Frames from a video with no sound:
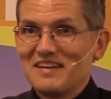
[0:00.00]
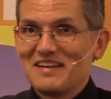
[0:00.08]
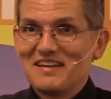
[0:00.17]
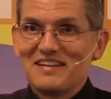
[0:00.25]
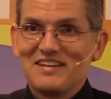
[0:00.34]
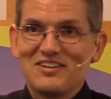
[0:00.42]

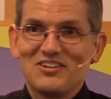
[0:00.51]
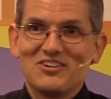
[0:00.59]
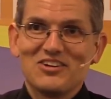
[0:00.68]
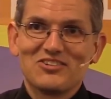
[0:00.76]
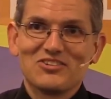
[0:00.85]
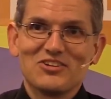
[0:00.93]
And then the
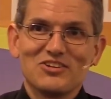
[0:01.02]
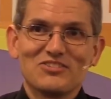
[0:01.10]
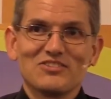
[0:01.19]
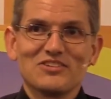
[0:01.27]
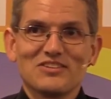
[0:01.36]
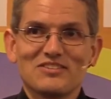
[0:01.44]
doctor also
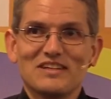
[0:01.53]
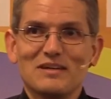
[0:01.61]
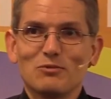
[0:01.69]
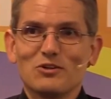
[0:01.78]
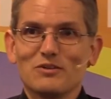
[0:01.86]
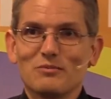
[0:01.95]
does a
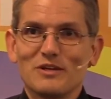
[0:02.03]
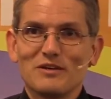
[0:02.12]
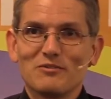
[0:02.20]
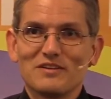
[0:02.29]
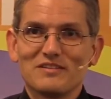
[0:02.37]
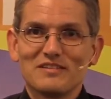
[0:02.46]
hemoglobin
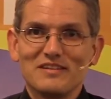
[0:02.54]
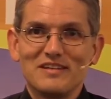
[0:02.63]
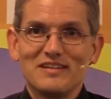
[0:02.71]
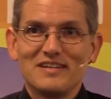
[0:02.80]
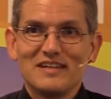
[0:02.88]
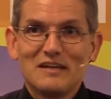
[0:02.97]

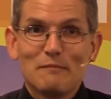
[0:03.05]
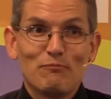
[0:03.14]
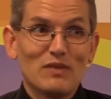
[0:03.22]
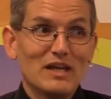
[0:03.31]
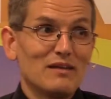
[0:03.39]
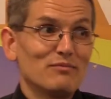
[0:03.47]
A1C.
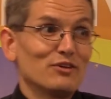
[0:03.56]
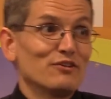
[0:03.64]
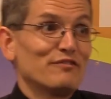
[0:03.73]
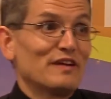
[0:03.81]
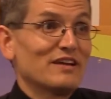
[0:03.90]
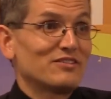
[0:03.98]
Maybe your
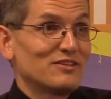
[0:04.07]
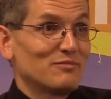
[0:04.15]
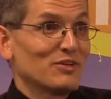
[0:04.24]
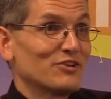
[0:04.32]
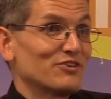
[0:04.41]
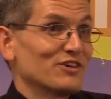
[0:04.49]
fasting
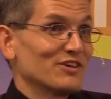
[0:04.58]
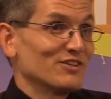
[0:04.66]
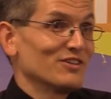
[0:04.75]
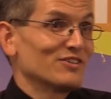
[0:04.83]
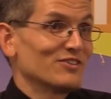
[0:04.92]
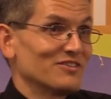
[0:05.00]
blood sugar
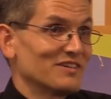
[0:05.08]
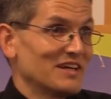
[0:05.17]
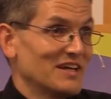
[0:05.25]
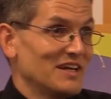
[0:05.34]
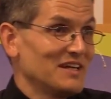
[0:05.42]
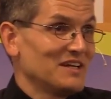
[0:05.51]
looked
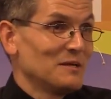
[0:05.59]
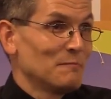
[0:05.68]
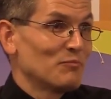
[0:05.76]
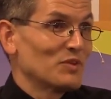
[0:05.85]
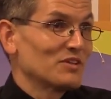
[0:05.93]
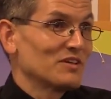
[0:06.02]
okay,
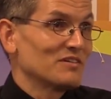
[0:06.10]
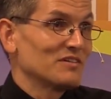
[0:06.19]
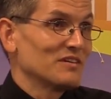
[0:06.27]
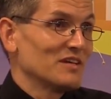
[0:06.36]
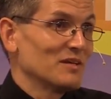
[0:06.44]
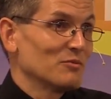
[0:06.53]
but they see
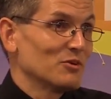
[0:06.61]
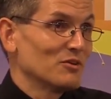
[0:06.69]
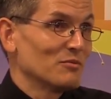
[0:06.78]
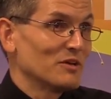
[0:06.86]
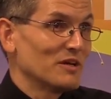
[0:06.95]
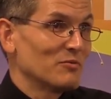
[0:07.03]
the
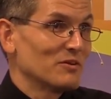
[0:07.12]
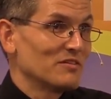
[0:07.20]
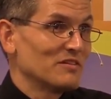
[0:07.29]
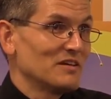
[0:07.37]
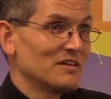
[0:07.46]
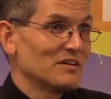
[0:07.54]
hemoglobin
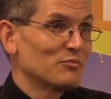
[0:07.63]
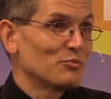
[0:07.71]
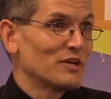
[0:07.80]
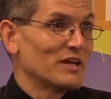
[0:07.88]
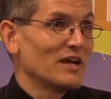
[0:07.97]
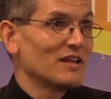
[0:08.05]
A1C and it's
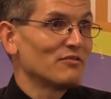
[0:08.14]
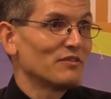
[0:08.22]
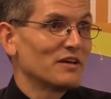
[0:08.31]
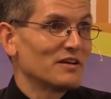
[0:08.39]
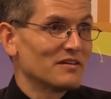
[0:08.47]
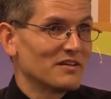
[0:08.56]
pretty
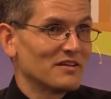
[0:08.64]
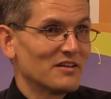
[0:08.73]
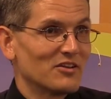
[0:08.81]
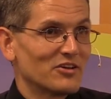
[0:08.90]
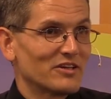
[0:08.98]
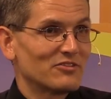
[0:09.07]
elevated. And they
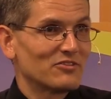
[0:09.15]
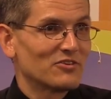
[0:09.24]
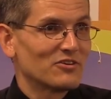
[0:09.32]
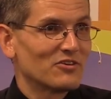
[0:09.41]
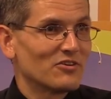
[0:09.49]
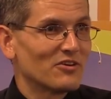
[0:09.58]
look at you and
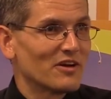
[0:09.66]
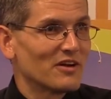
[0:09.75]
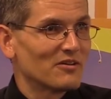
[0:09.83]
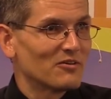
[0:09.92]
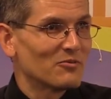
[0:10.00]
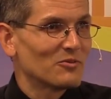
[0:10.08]
go, all
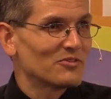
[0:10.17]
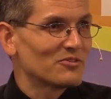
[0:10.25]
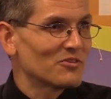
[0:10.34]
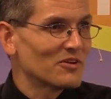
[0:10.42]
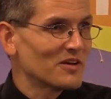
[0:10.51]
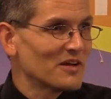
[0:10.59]
right, what's
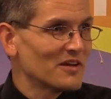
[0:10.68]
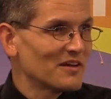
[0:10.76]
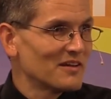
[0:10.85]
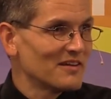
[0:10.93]
going on?